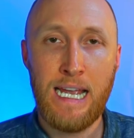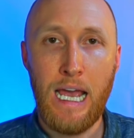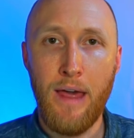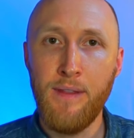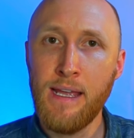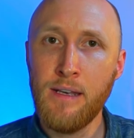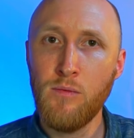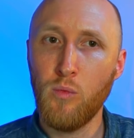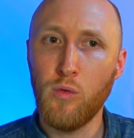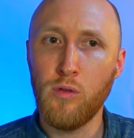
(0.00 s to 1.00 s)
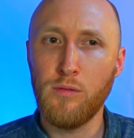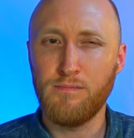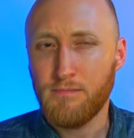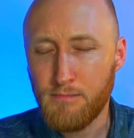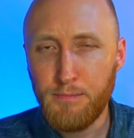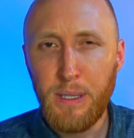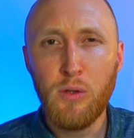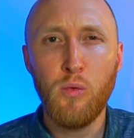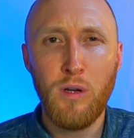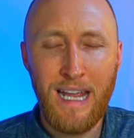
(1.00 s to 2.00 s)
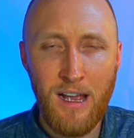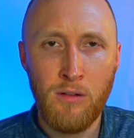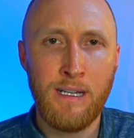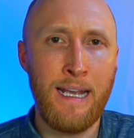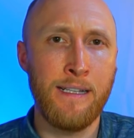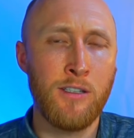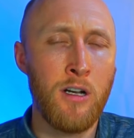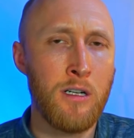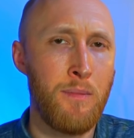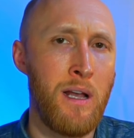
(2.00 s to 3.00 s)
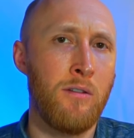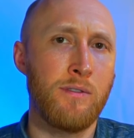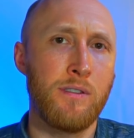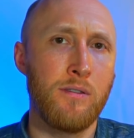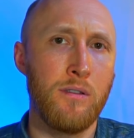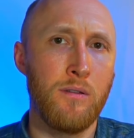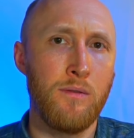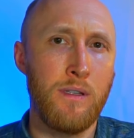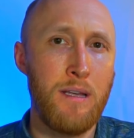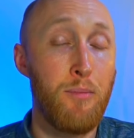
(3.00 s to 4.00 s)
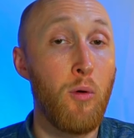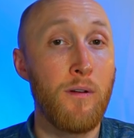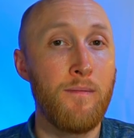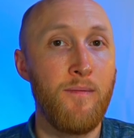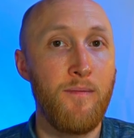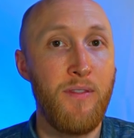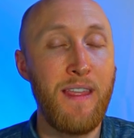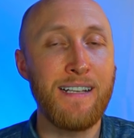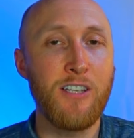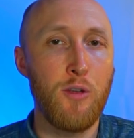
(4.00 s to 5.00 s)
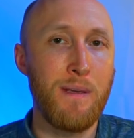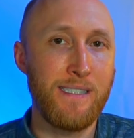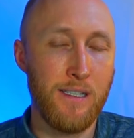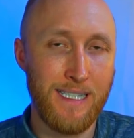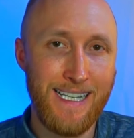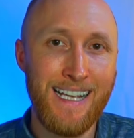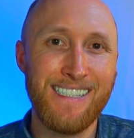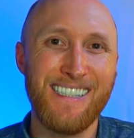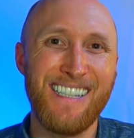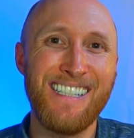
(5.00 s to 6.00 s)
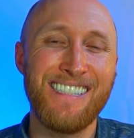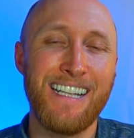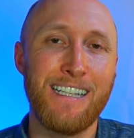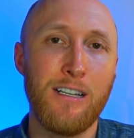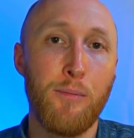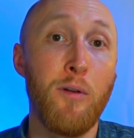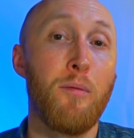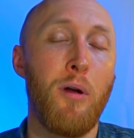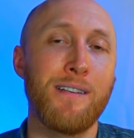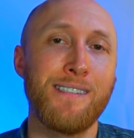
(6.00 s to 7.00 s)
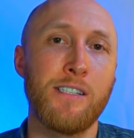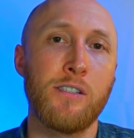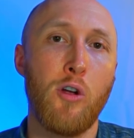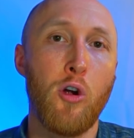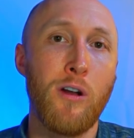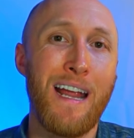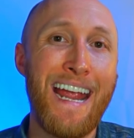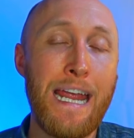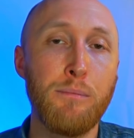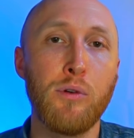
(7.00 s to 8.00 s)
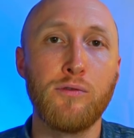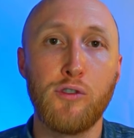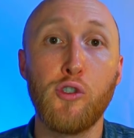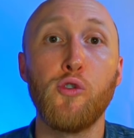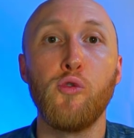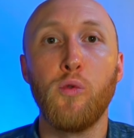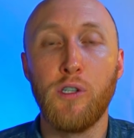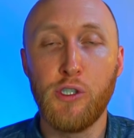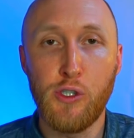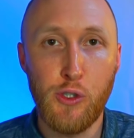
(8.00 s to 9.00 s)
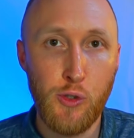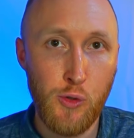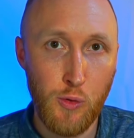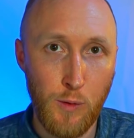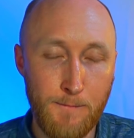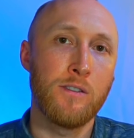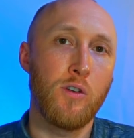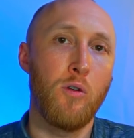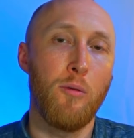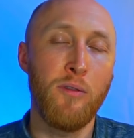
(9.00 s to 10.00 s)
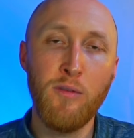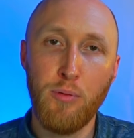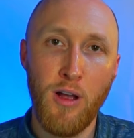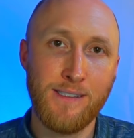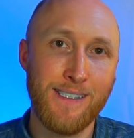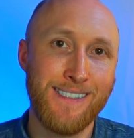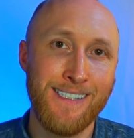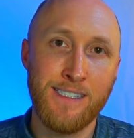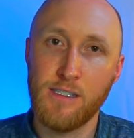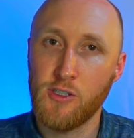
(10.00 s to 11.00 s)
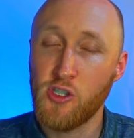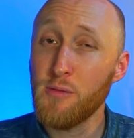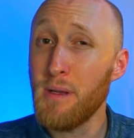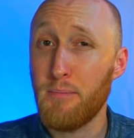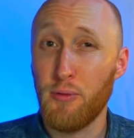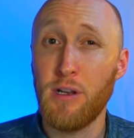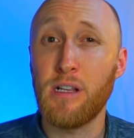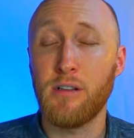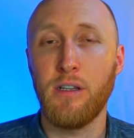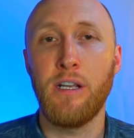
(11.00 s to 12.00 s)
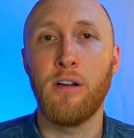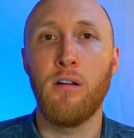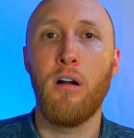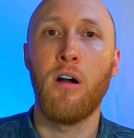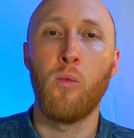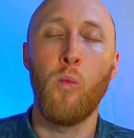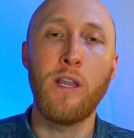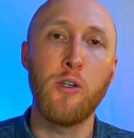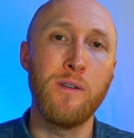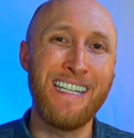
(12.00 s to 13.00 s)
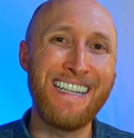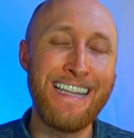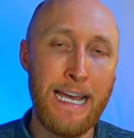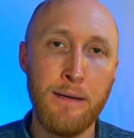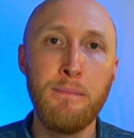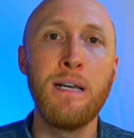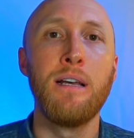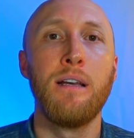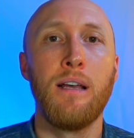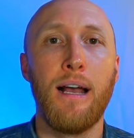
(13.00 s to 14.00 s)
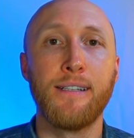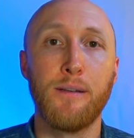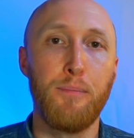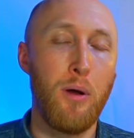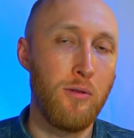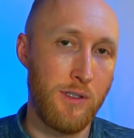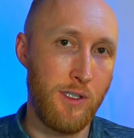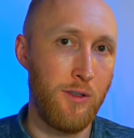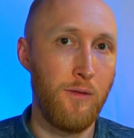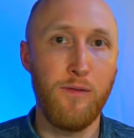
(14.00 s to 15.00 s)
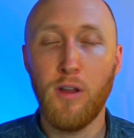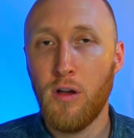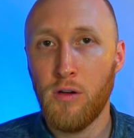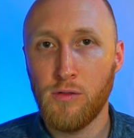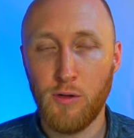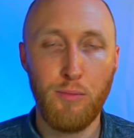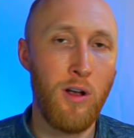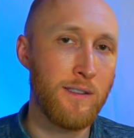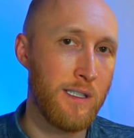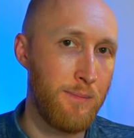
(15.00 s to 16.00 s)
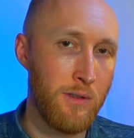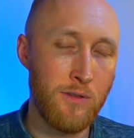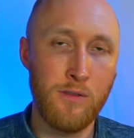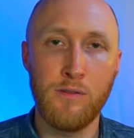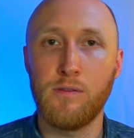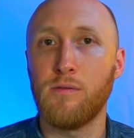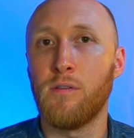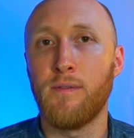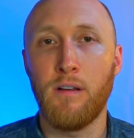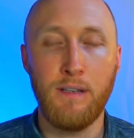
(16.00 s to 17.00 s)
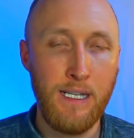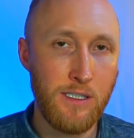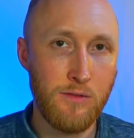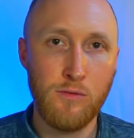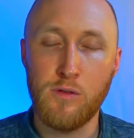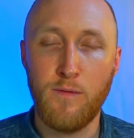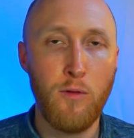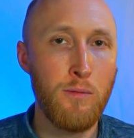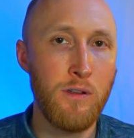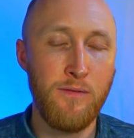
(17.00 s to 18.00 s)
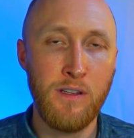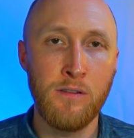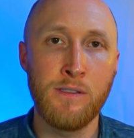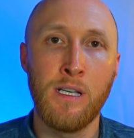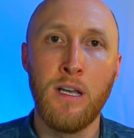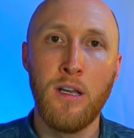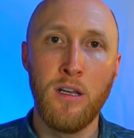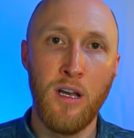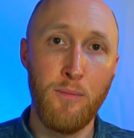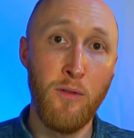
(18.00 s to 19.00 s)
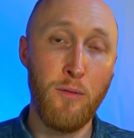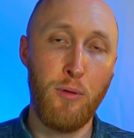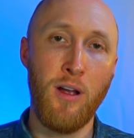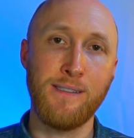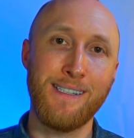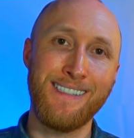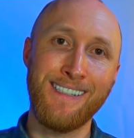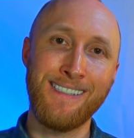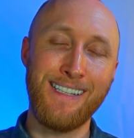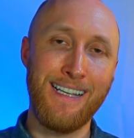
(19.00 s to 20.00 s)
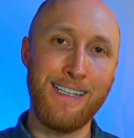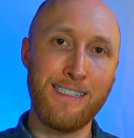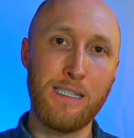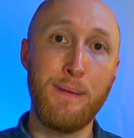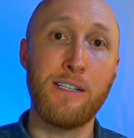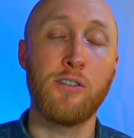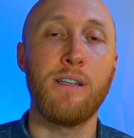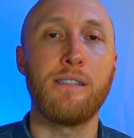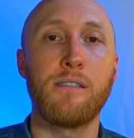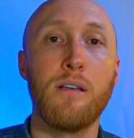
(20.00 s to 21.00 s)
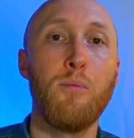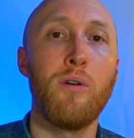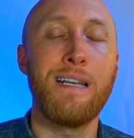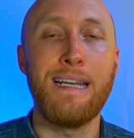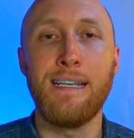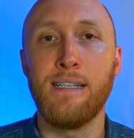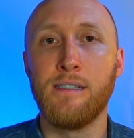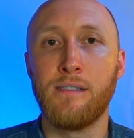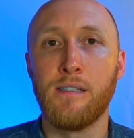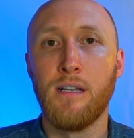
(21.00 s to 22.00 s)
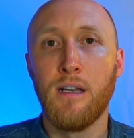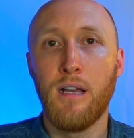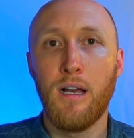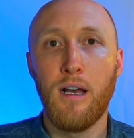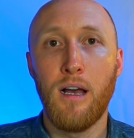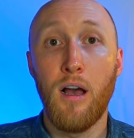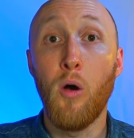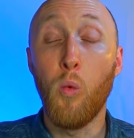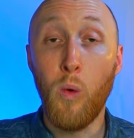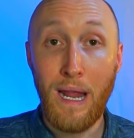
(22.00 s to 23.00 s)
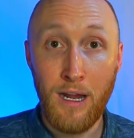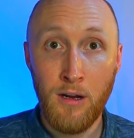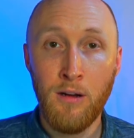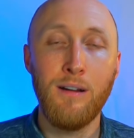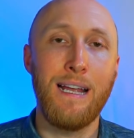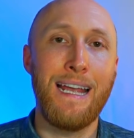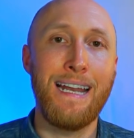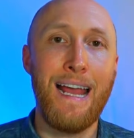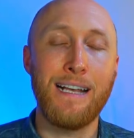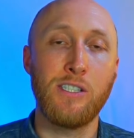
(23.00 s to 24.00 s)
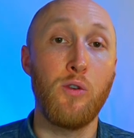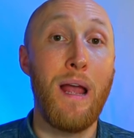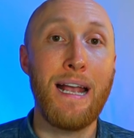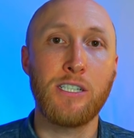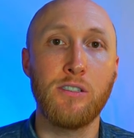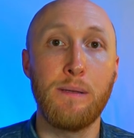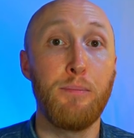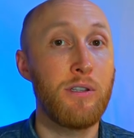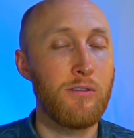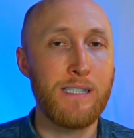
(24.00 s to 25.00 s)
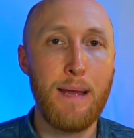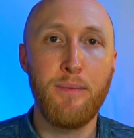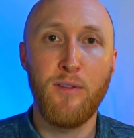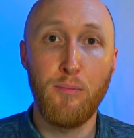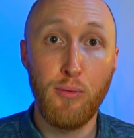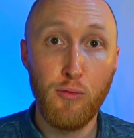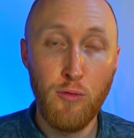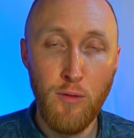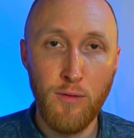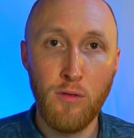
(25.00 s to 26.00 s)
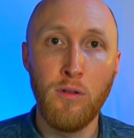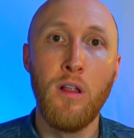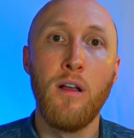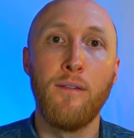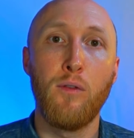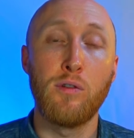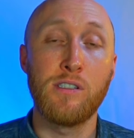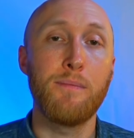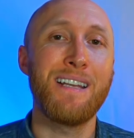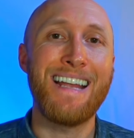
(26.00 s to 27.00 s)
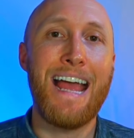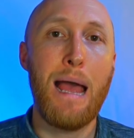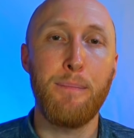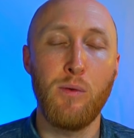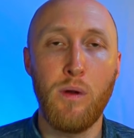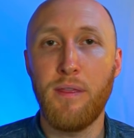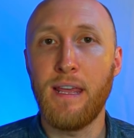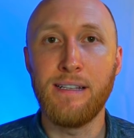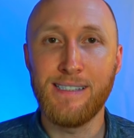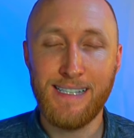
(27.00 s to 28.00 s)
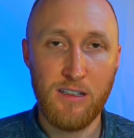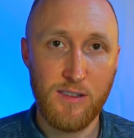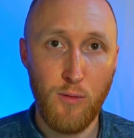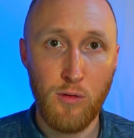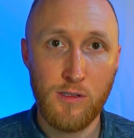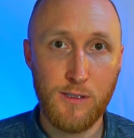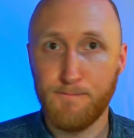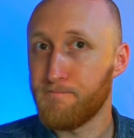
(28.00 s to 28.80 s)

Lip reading: and then we'll build one out and talk about the important things that you may see on the test and things that approval processes are able to do. So approval processes should be pretty clear on when you need them, as opposed to flows or process builders or validation rules or formula fields. Approval processes is to make sure that someone is aware and has to actually put their stamp of approval for something to happen within Salesforce.